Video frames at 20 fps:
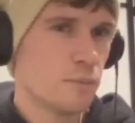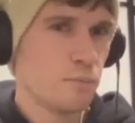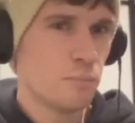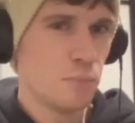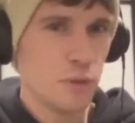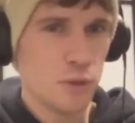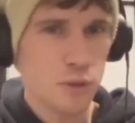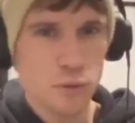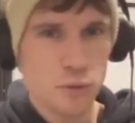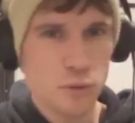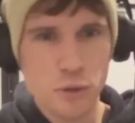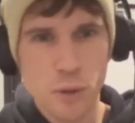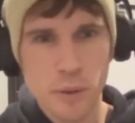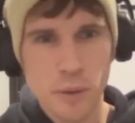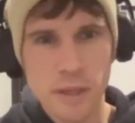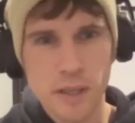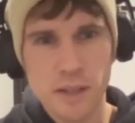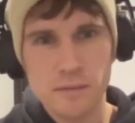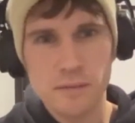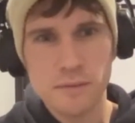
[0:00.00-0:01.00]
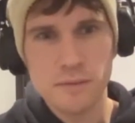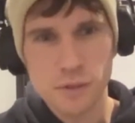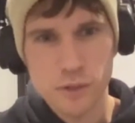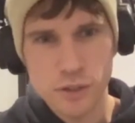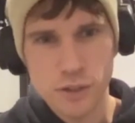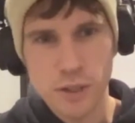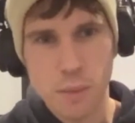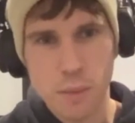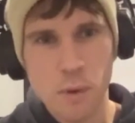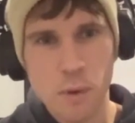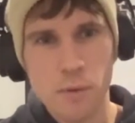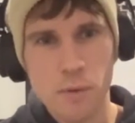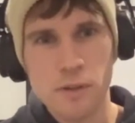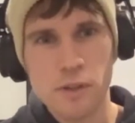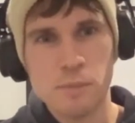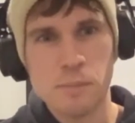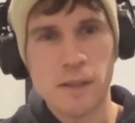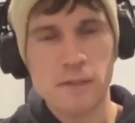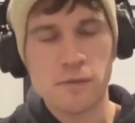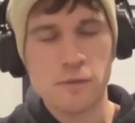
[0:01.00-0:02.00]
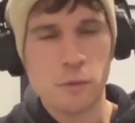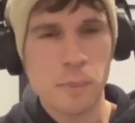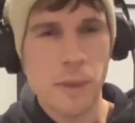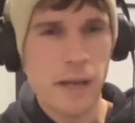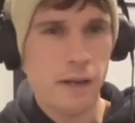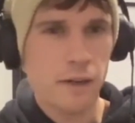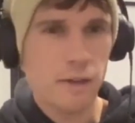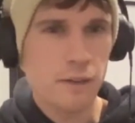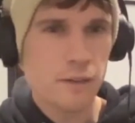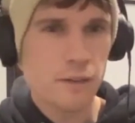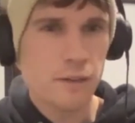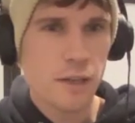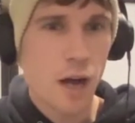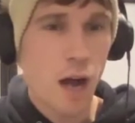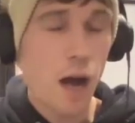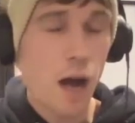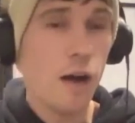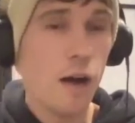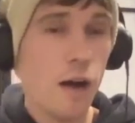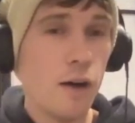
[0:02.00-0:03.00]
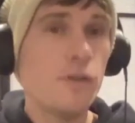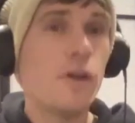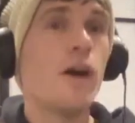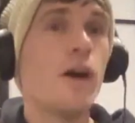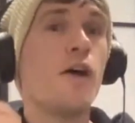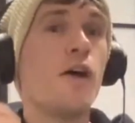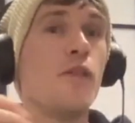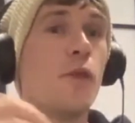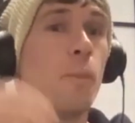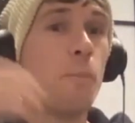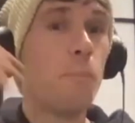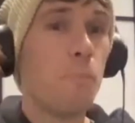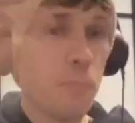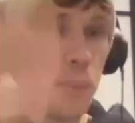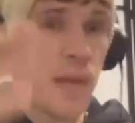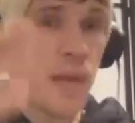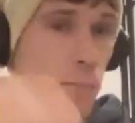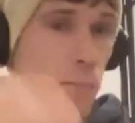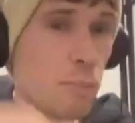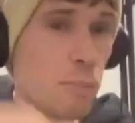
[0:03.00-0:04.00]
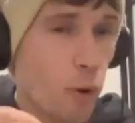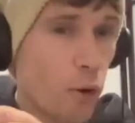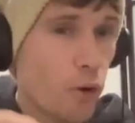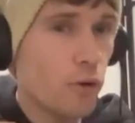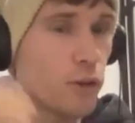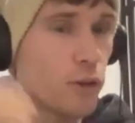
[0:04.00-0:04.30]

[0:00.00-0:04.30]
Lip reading: but do so in a somewhat respectful manner of the people,